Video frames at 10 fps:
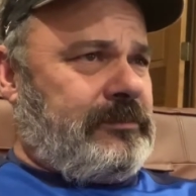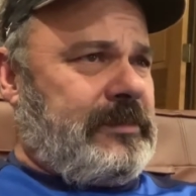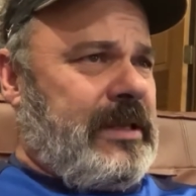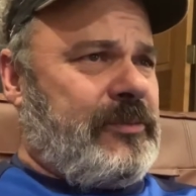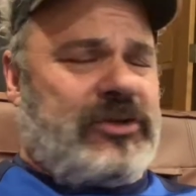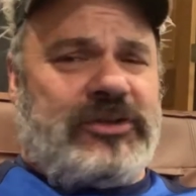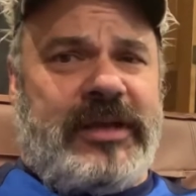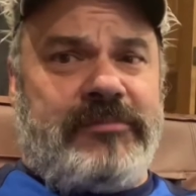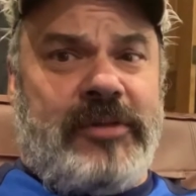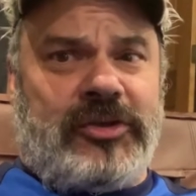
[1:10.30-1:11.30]
It was just
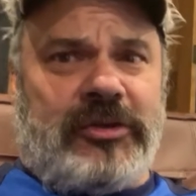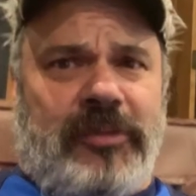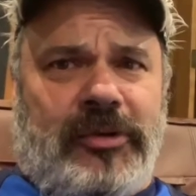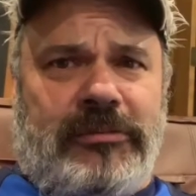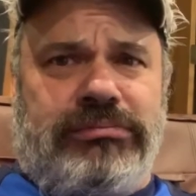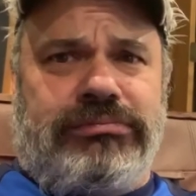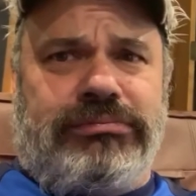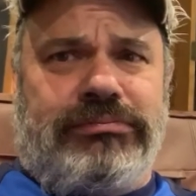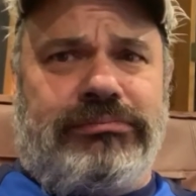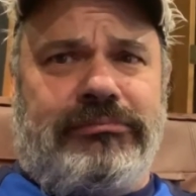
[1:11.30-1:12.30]
getting miserable,
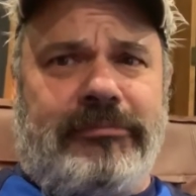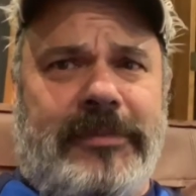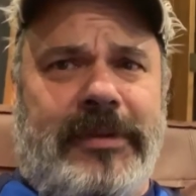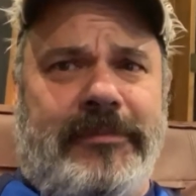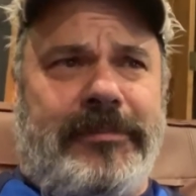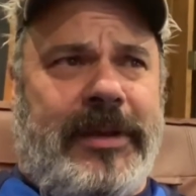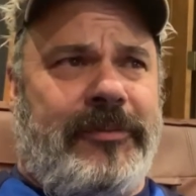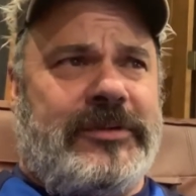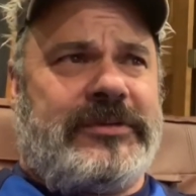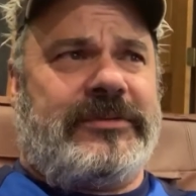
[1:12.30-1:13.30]
but
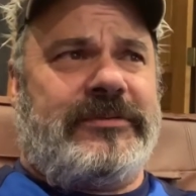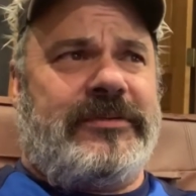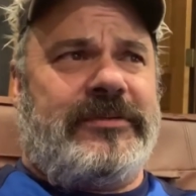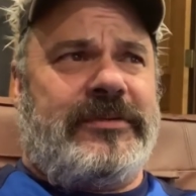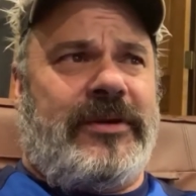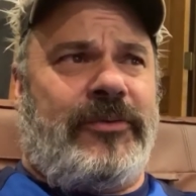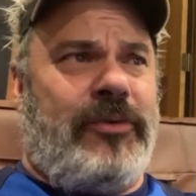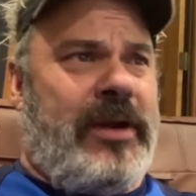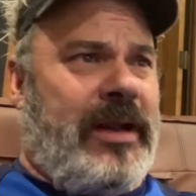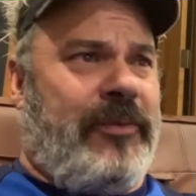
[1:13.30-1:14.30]
it was a
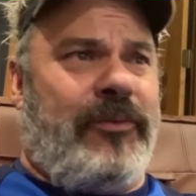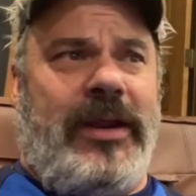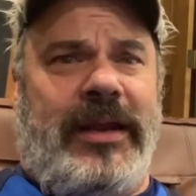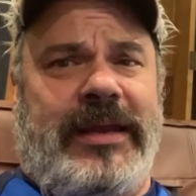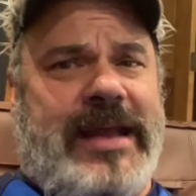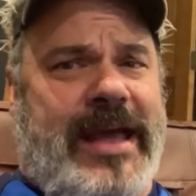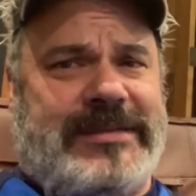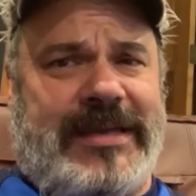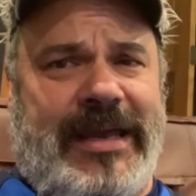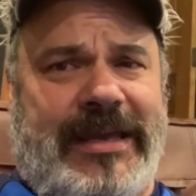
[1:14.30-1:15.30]
really, really
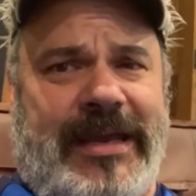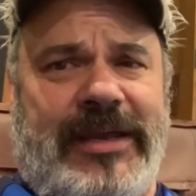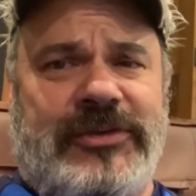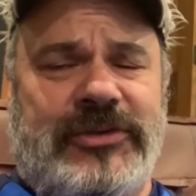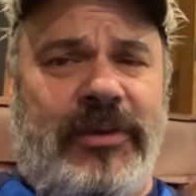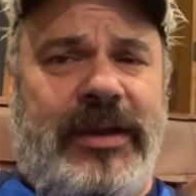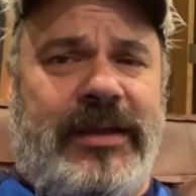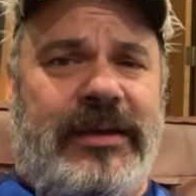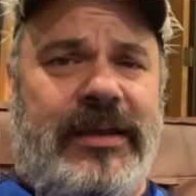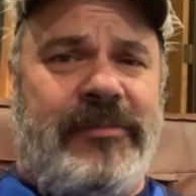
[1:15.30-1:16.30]
nice hike. I enjoyed
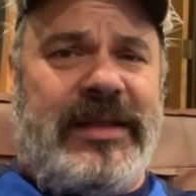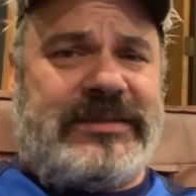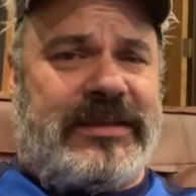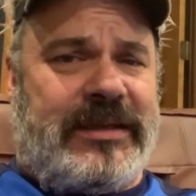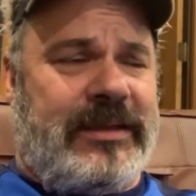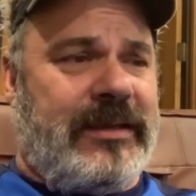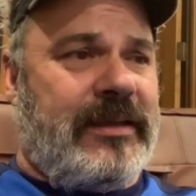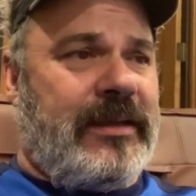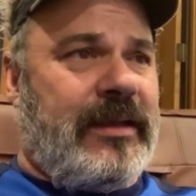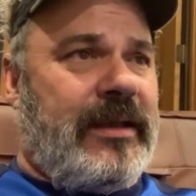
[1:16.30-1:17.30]
it immensely.
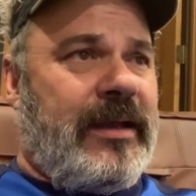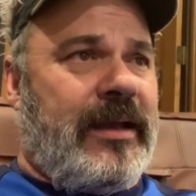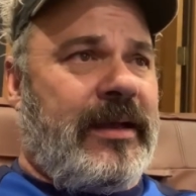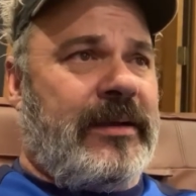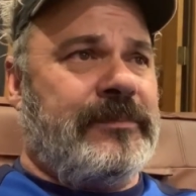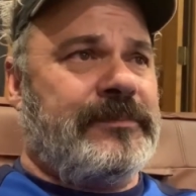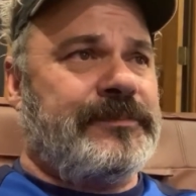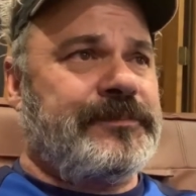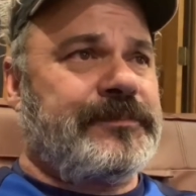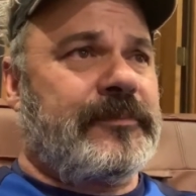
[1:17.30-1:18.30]

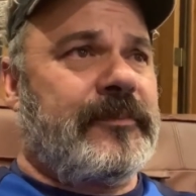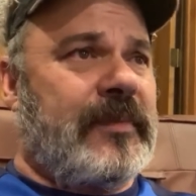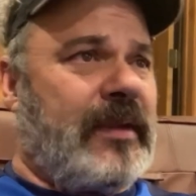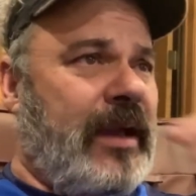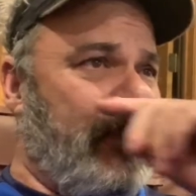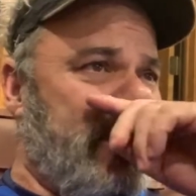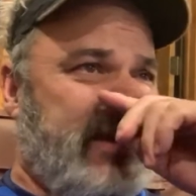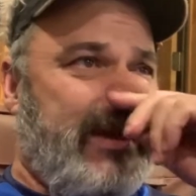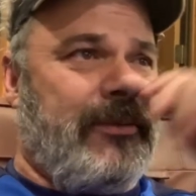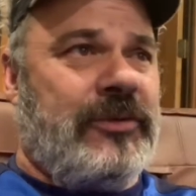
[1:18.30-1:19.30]
I
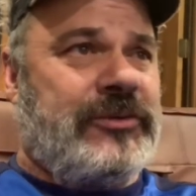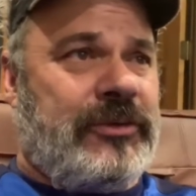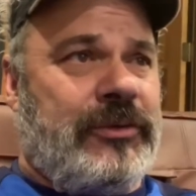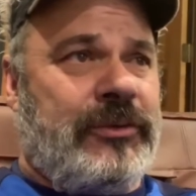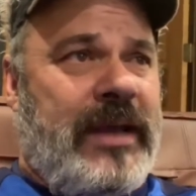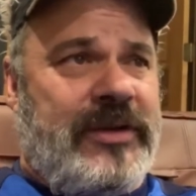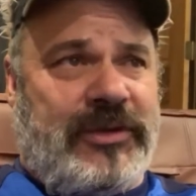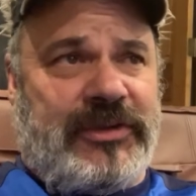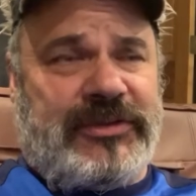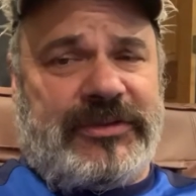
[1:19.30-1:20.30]
was able to, as
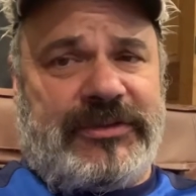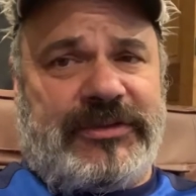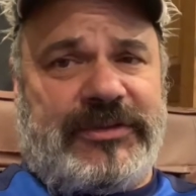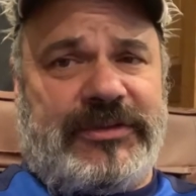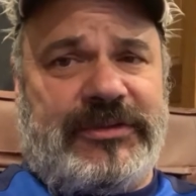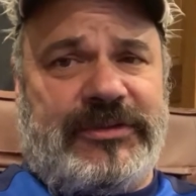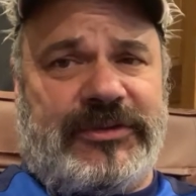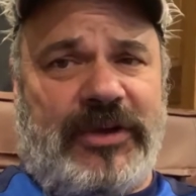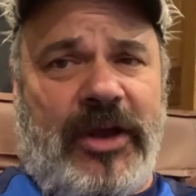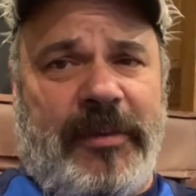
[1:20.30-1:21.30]
you
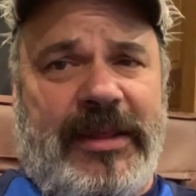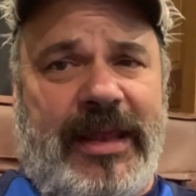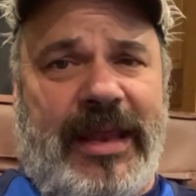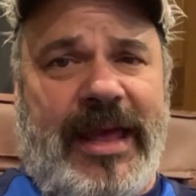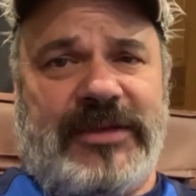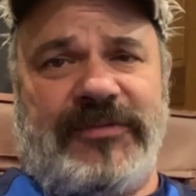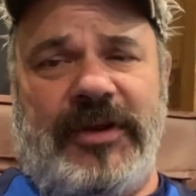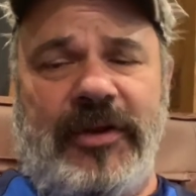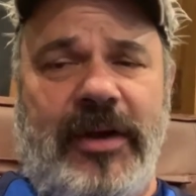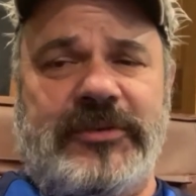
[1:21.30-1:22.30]
saw by that last
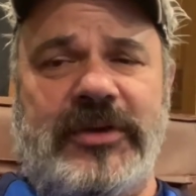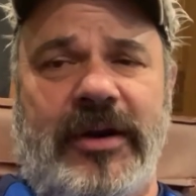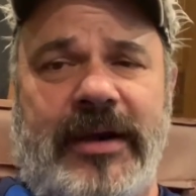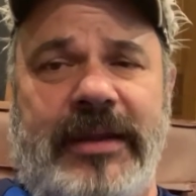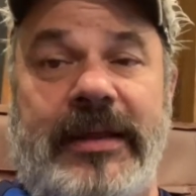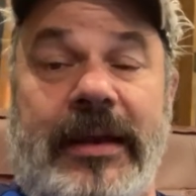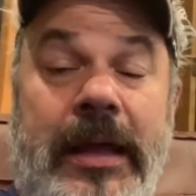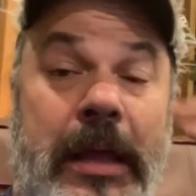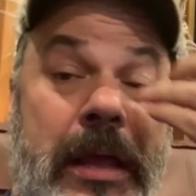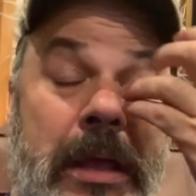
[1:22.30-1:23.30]
video, I'm sorry that
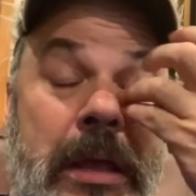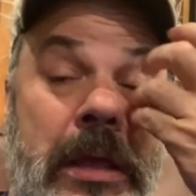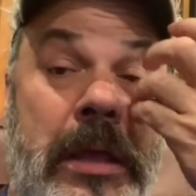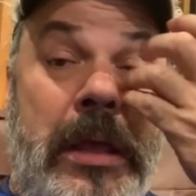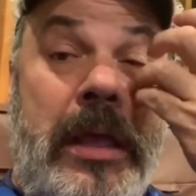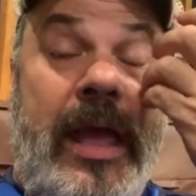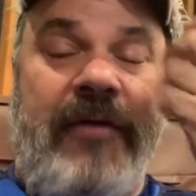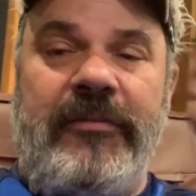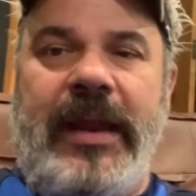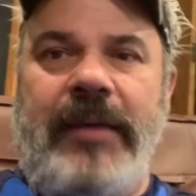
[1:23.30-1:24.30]
I
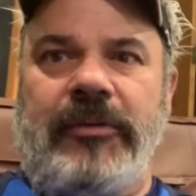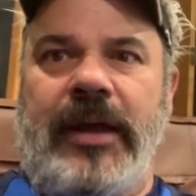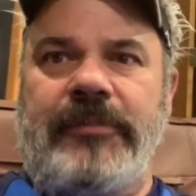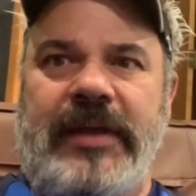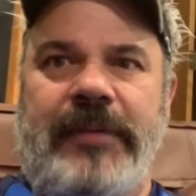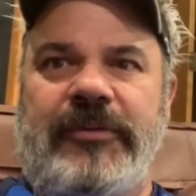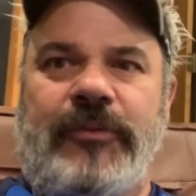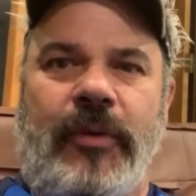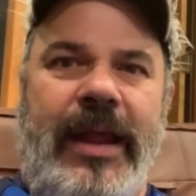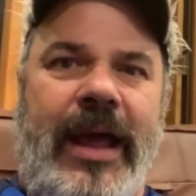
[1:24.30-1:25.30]
haven't been able to update
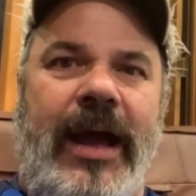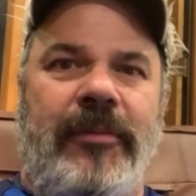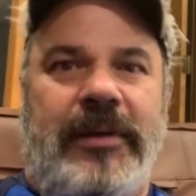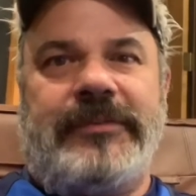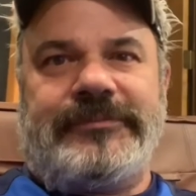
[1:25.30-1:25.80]
before now, but